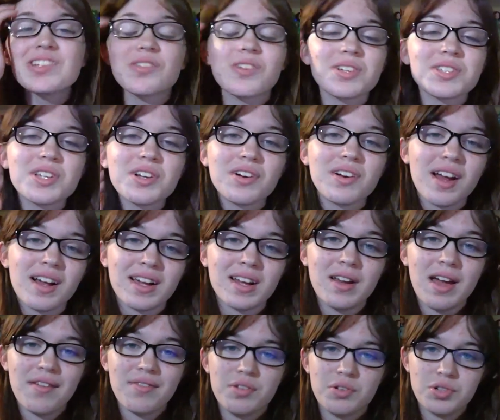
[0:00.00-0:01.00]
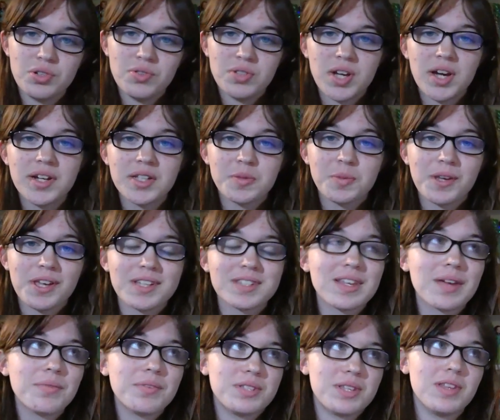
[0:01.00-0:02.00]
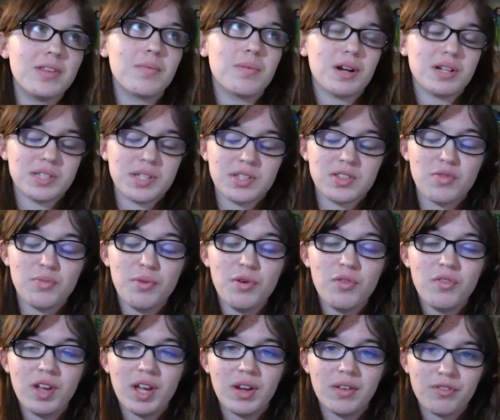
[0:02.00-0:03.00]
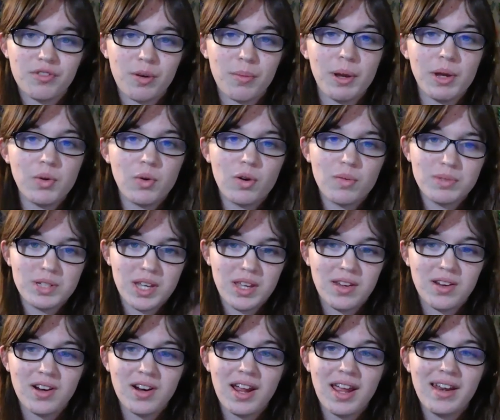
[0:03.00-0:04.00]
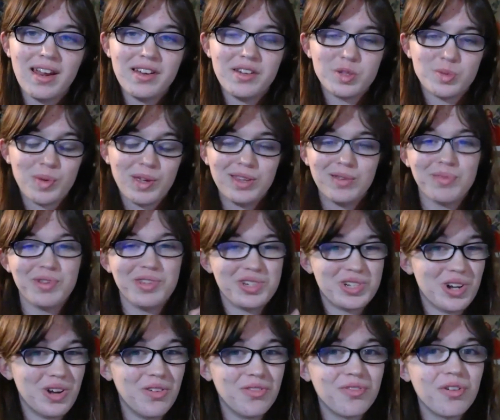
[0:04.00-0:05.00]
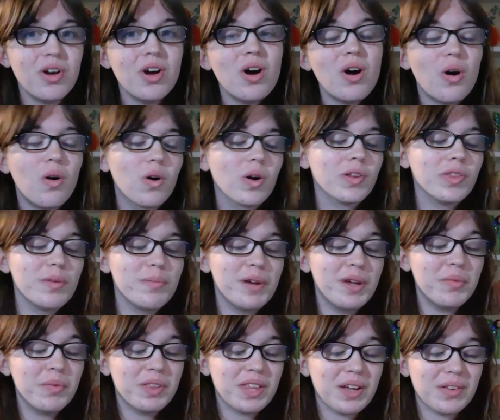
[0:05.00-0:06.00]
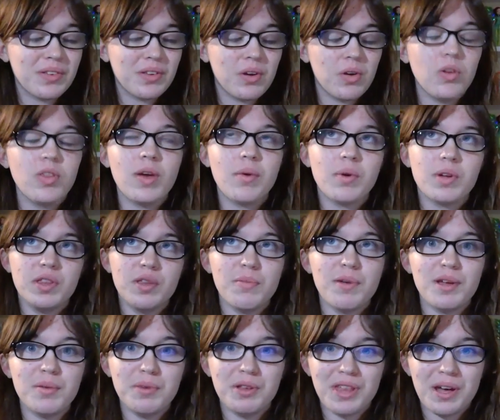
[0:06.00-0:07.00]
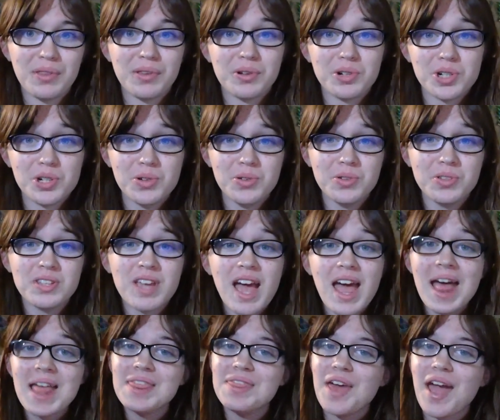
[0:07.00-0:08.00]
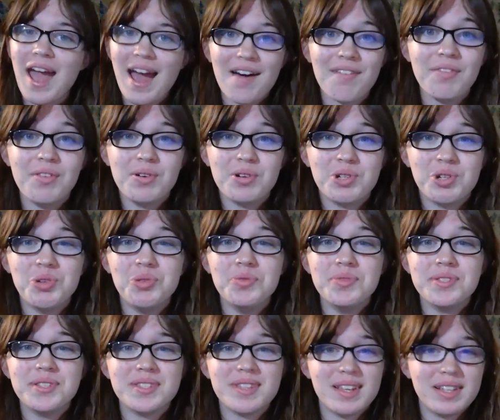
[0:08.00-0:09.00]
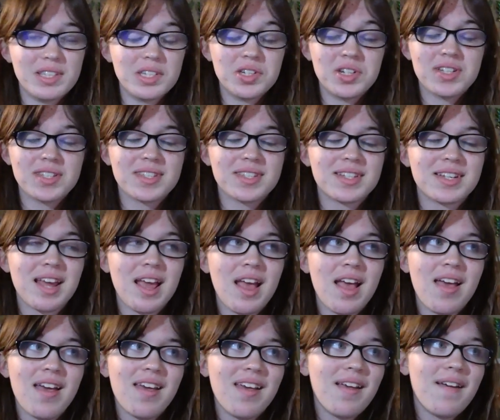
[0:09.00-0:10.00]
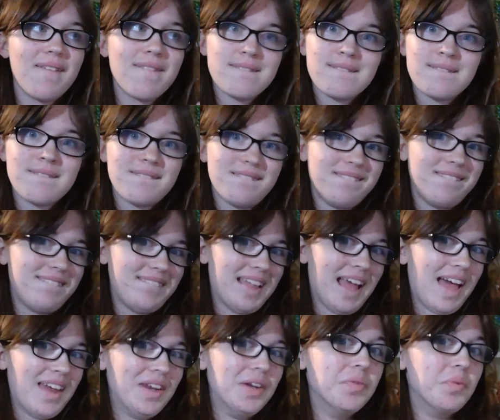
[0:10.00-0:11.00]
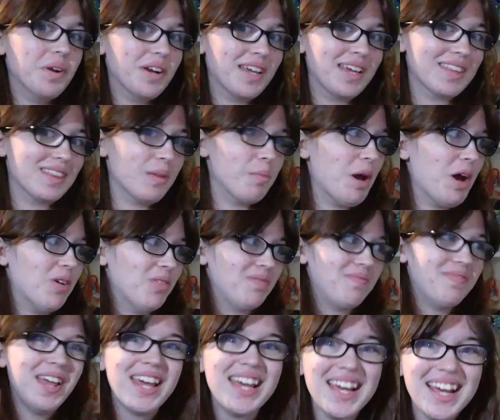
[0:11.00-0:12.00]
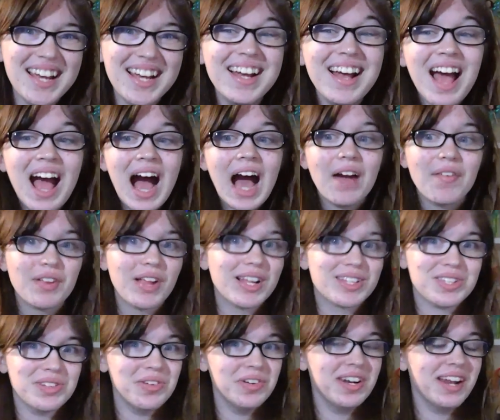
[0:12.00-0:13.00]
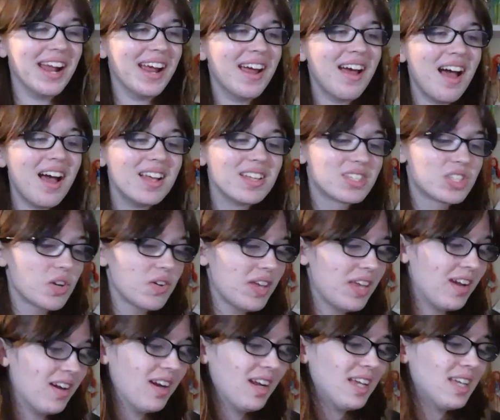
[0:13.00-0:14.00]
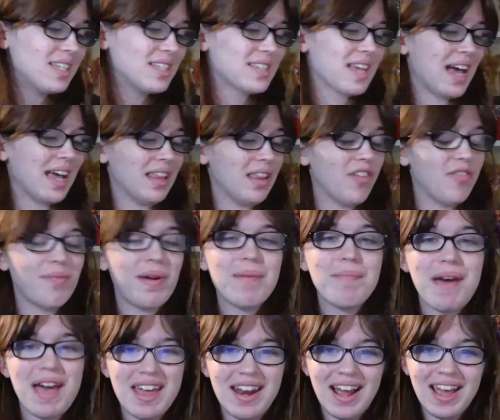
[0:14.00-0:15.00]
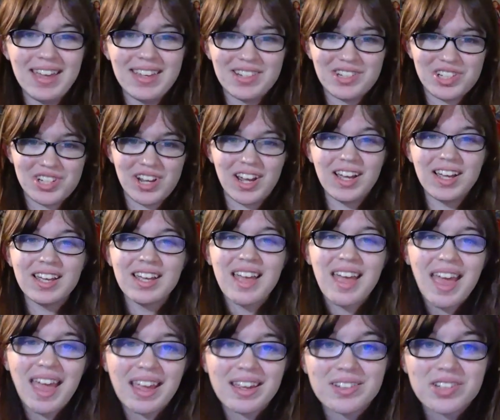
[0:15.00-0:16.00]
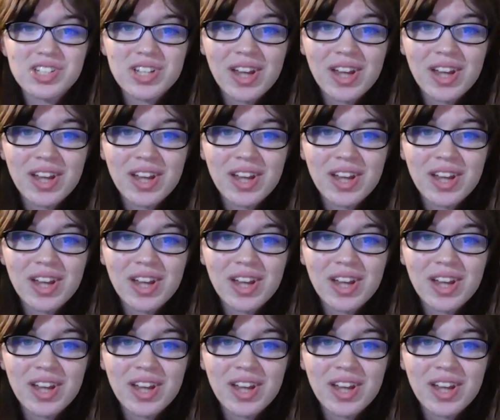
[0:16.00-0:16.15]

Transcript: dolls here are not going to have their shoes on. It's because I was in the process of moving from my dorm to here, and I displayed them on the shelf or in the bin without, or they were in the bin without their shoes. They have their shoes. It's just, I didn't want to get them out. I have a lot to do today. So here is I Love My Pet Aisha, and